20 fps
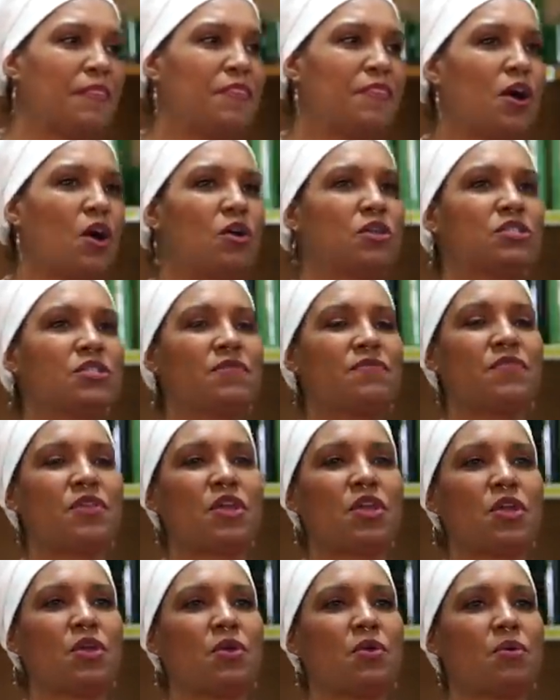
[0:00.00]
those of
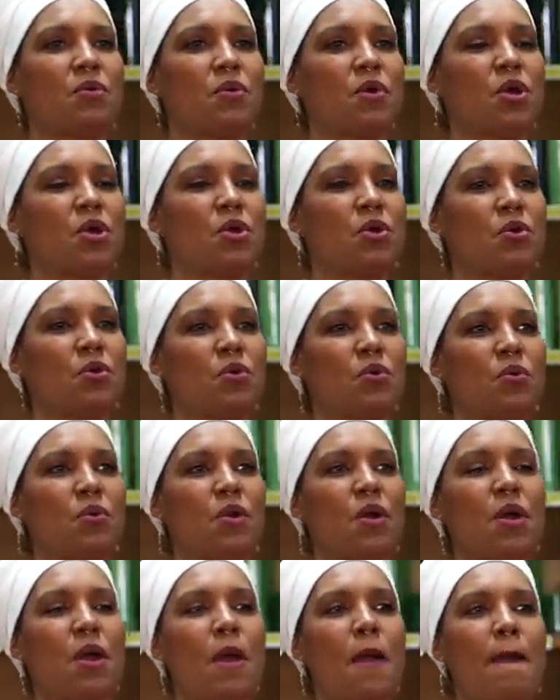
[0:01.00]
you who
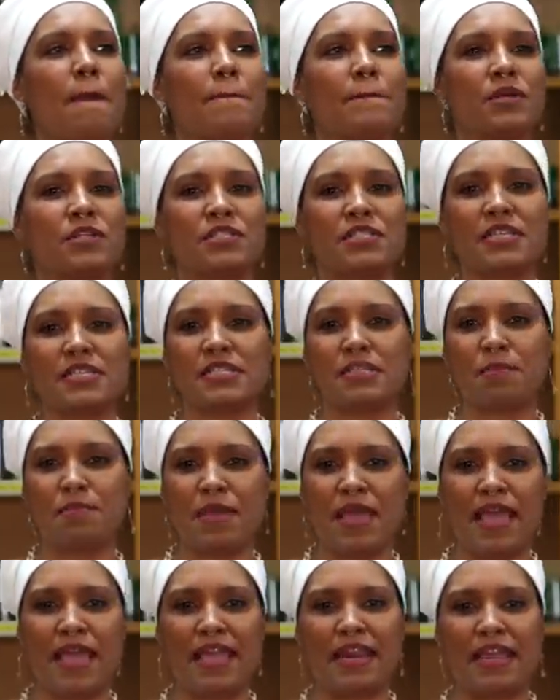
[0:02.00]

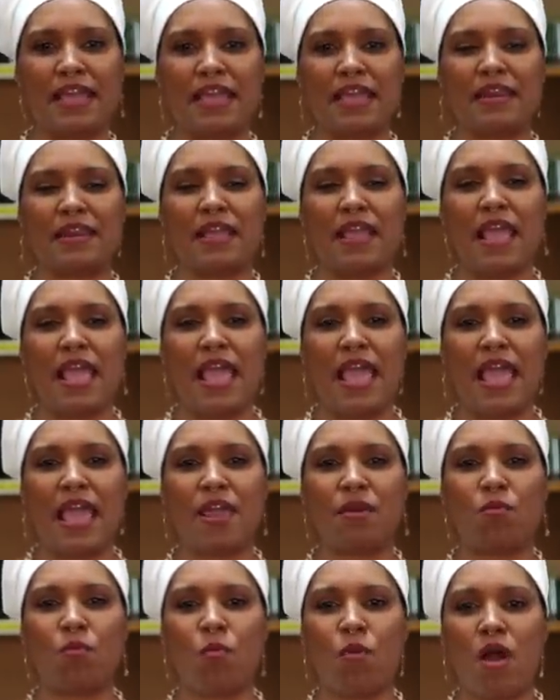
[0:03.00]
participated
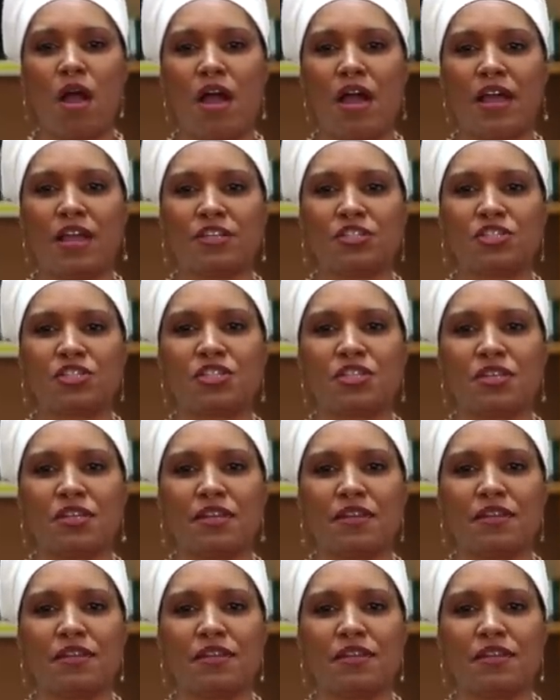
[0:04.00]
and watched